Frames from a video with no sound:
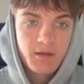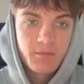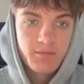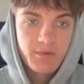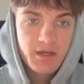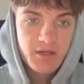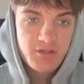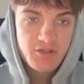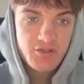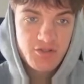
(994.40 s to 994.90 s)

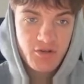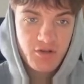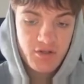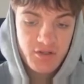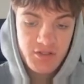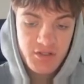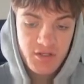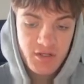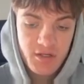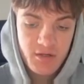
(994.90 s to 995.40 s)
Break of
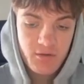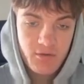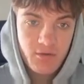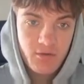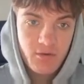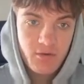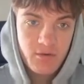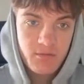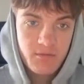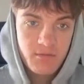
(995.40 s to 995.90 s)
structure,
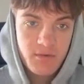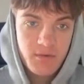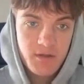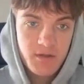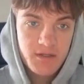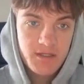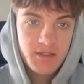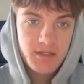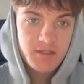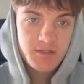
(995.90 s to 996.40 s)
or
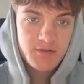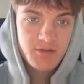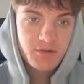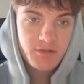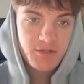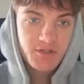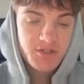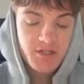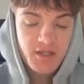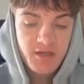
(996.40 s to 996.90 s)
market
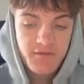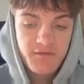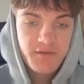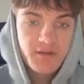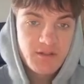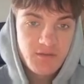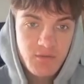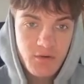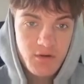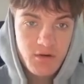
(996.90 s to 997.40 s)
structure shift,
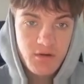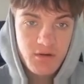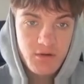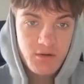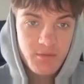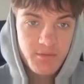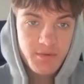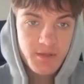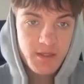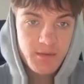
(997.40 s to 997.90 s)
is what a
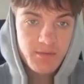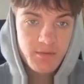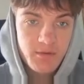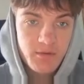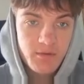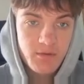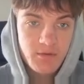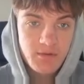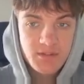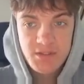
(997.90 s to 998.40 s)
lot of people
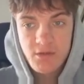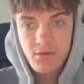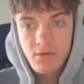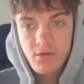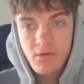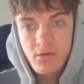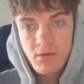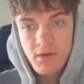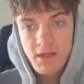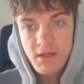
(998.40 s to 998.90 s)
also
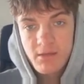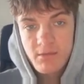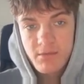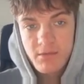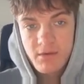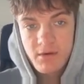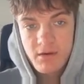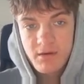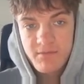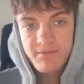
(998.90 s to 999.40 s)
call it.
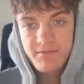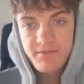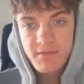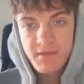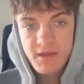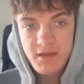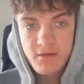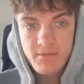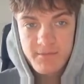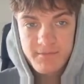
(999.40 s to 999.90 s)
But
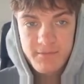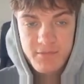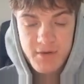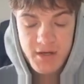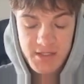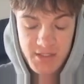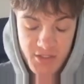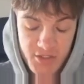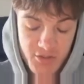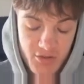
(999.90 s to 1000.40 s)
you know,
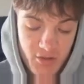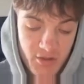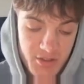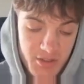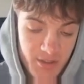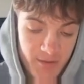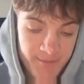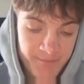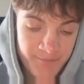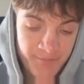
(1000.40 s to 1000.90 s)
break of
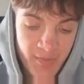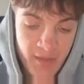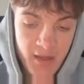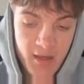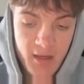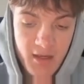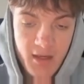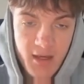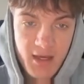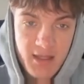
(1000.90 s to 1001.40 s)
structure.
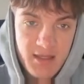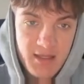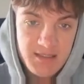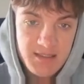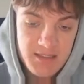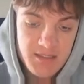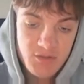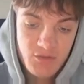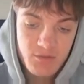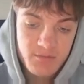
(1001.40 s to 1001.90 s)

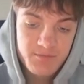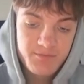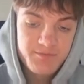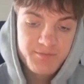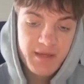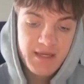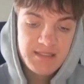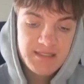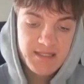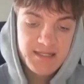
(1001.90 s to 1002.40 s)
This is all
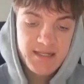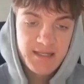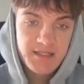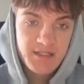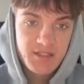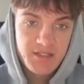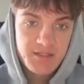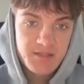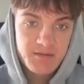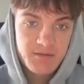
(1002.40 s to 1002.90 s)
basically
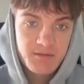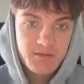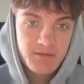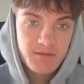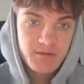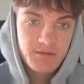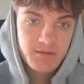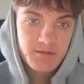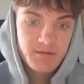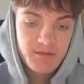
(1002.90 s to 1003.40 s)
just
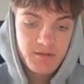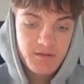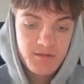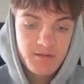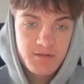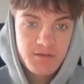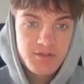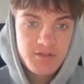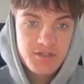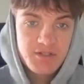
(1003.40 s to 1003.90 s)

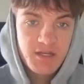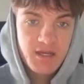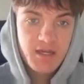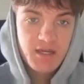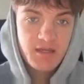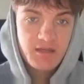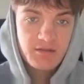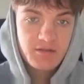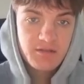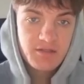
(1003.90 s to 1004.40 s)

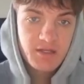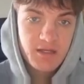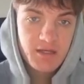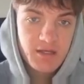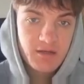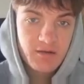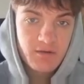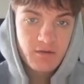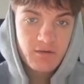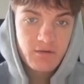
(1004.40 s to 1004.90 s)
change
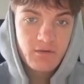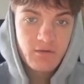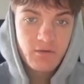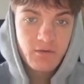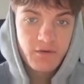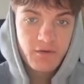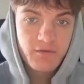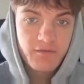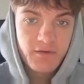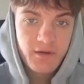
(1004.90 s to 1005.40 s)
in
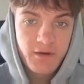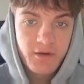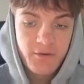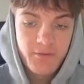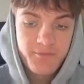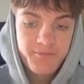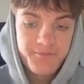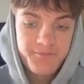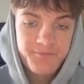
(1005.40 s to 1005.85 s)
order flow.